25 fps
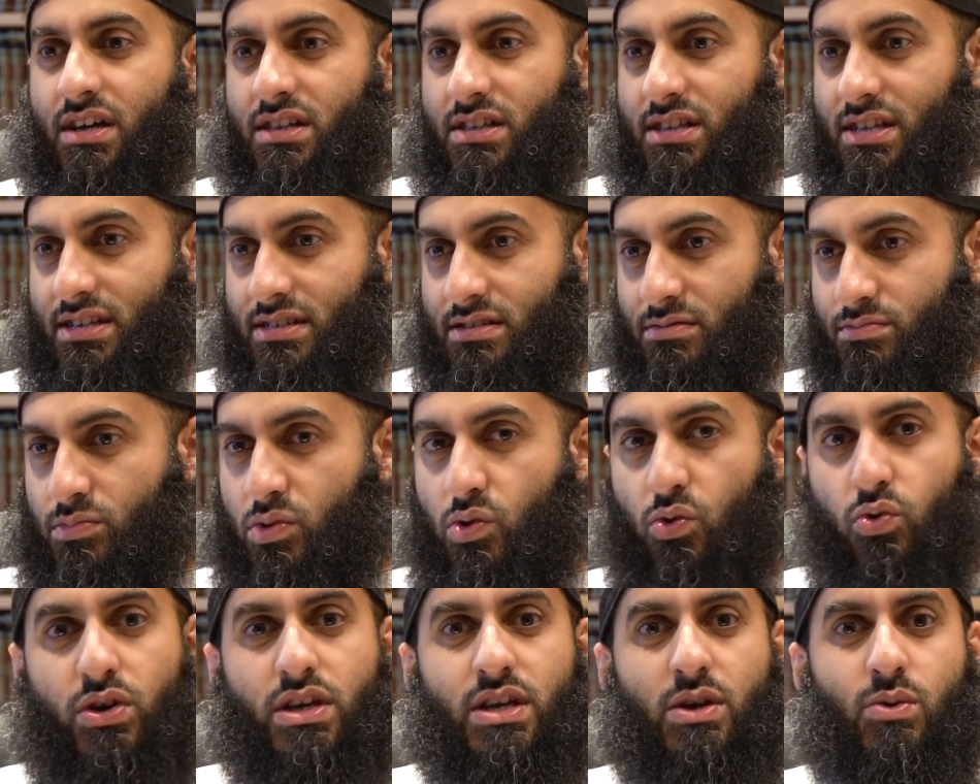these
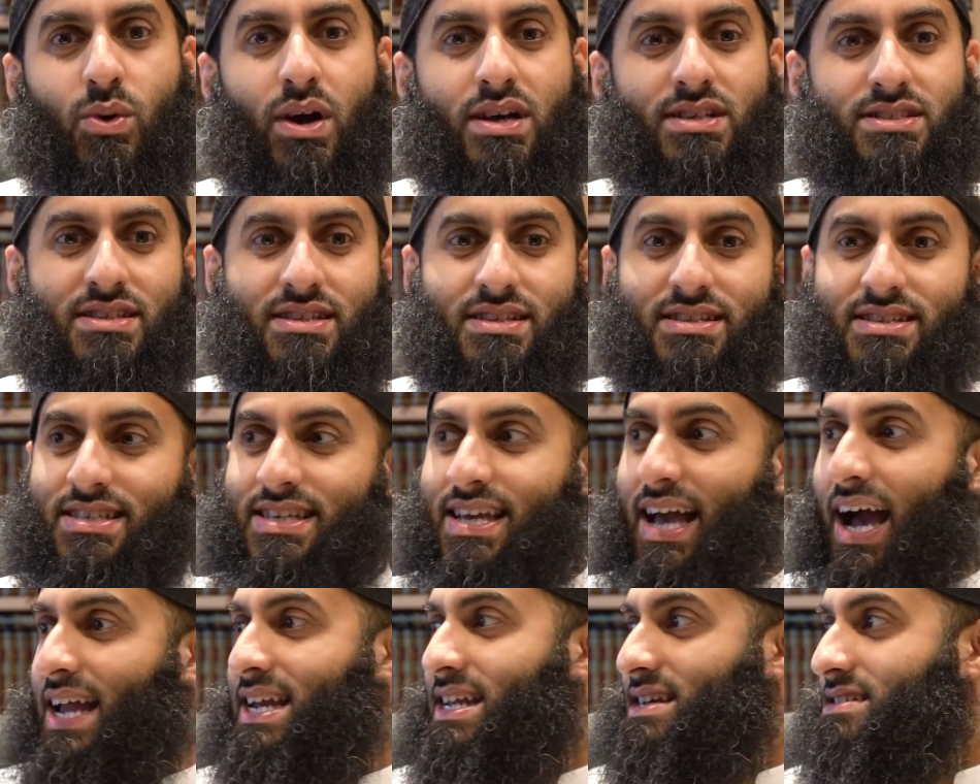Milky Ways and these
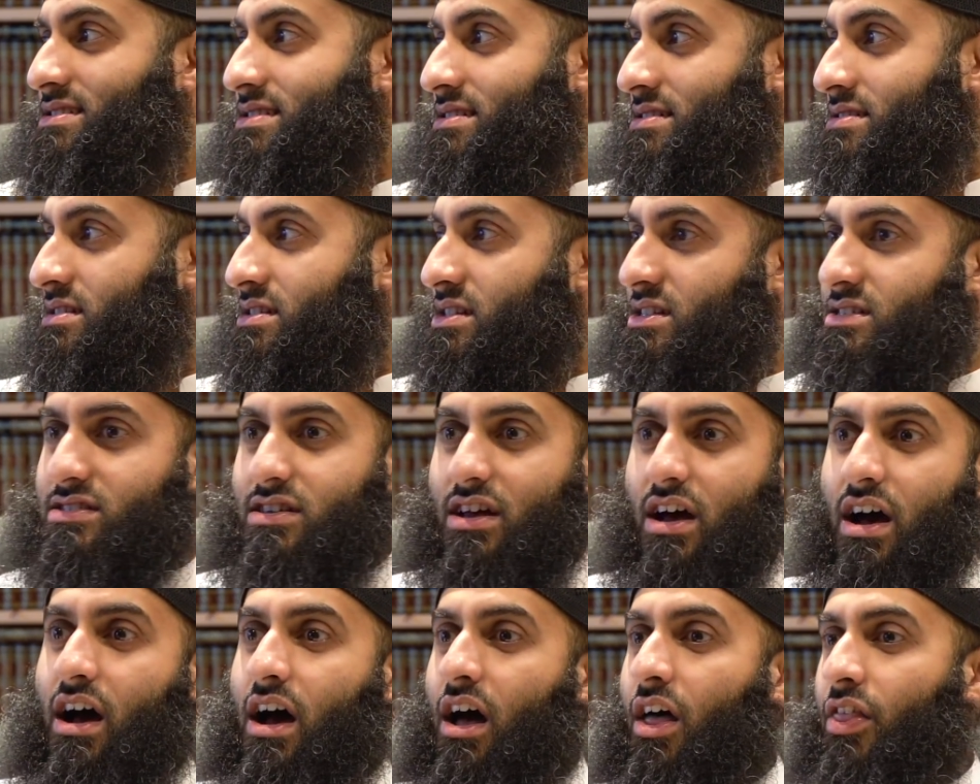galaxies and this
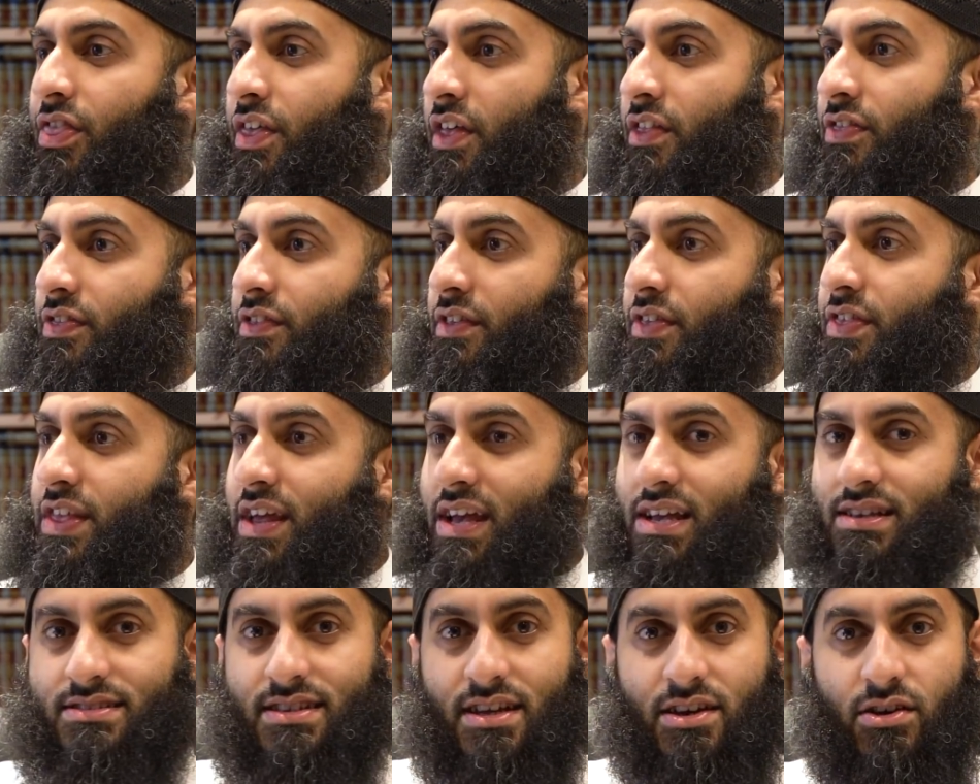earth and the
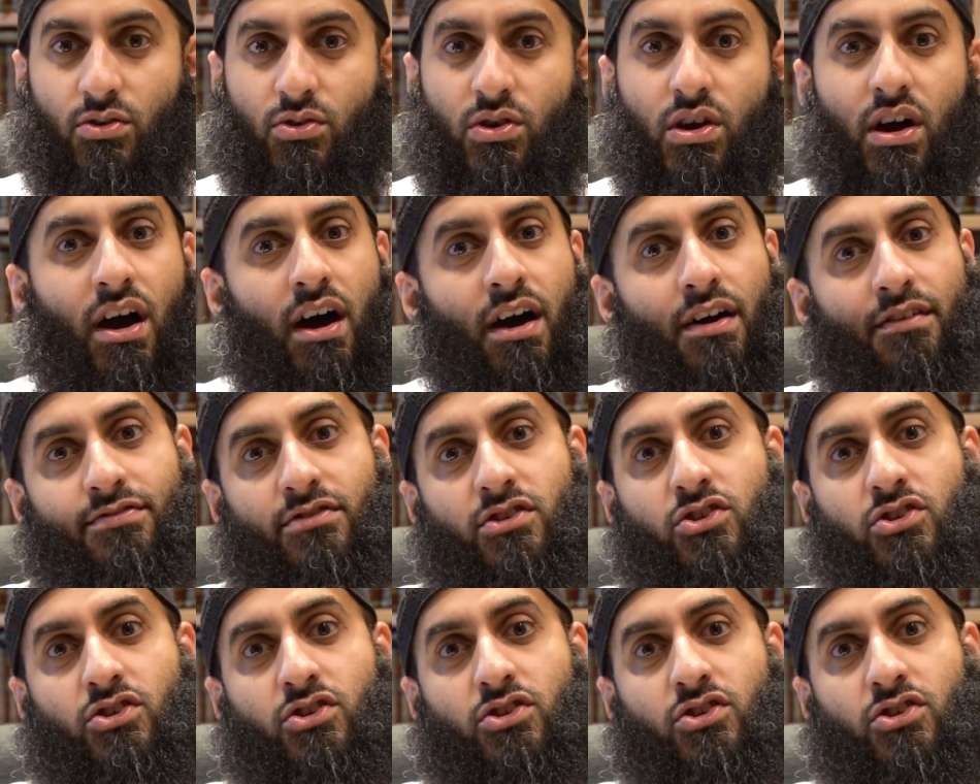things that are on earth,